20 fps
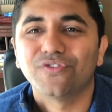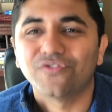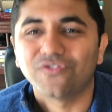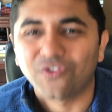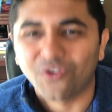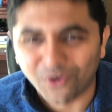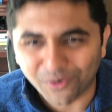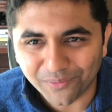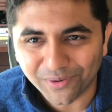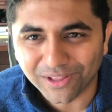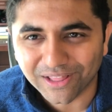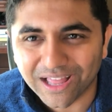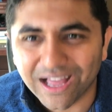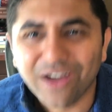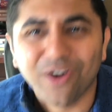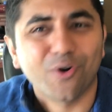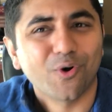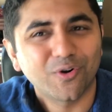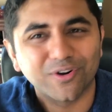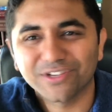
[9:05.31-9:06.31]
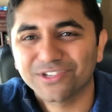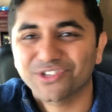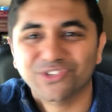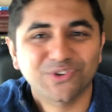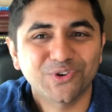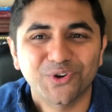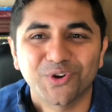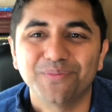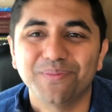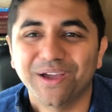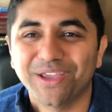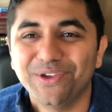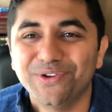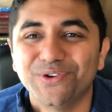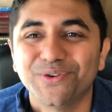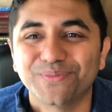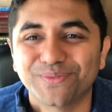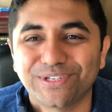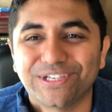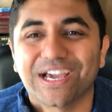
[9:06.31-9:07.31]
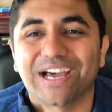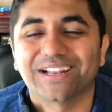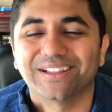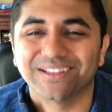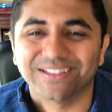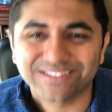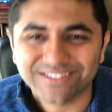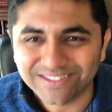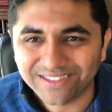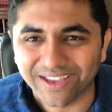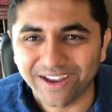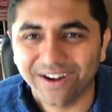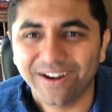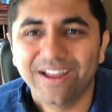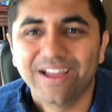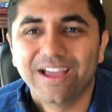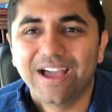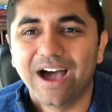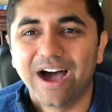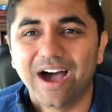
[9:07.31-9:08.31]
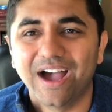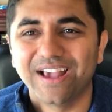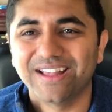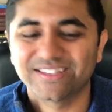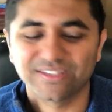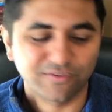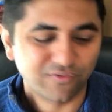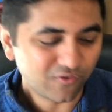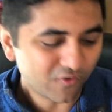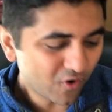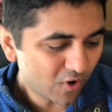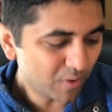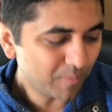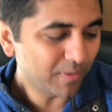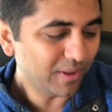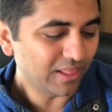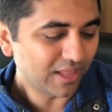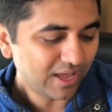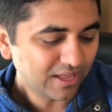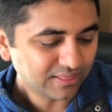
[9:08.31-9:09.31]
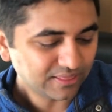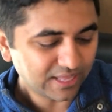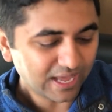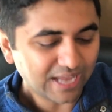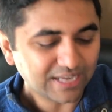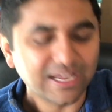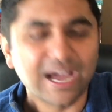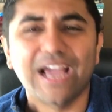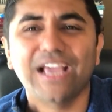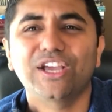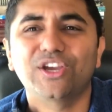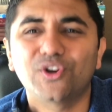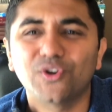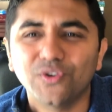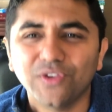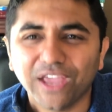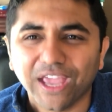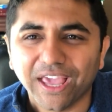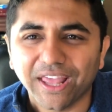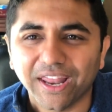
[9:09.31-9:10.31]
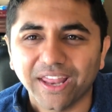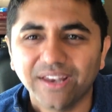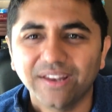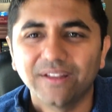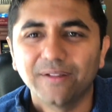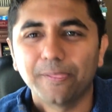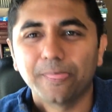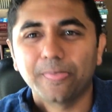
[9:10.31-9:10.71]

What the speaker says: Formula, or just go to my YouTube channel. It's there. It's a formula that I created.